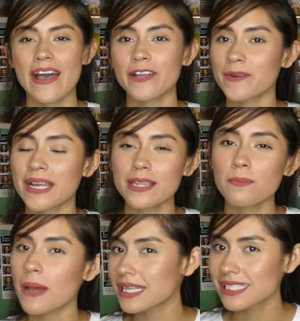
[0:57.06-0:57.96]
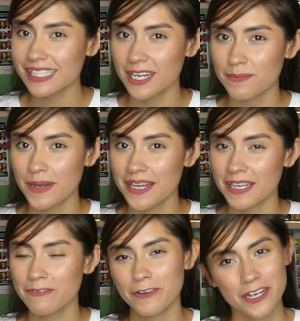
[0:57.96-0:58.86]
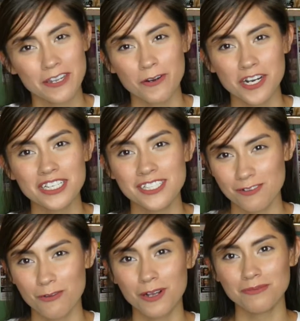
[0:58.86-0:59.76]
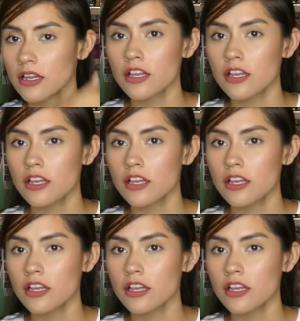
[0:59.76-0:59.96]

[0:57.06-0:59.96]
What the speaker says: create the best yearbook for your school.